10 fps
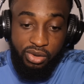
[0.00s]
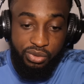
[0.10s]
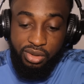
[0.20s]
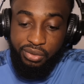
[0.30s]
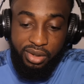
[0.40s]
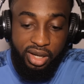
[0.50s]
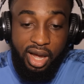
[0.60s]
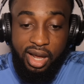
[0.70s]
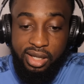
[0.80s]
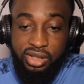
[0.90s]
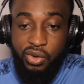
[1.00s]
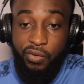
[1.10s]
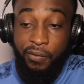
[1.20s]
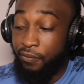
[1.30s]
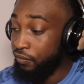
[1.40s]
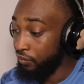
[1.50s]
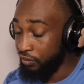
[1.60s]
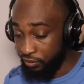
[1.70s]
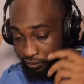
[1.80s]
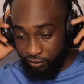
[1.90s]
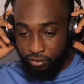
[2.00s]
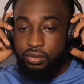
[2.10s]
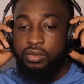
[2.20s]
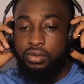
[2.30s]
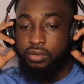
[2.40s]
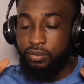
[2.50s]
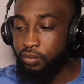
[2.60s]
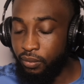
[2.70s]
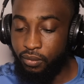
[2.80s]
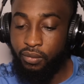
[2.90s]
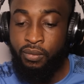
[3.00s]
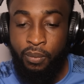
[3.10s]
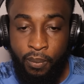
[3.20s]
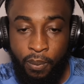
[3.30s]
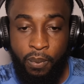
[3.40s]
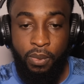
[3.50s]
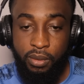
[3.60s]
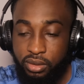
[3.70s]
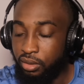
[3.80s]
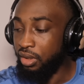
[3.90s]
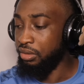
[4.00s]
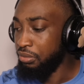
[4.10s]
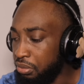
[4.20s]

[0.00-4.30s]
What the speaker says: That was really, really hard. Let's go. Like, if the biggest, let me teach this young nigga how to respect the legend.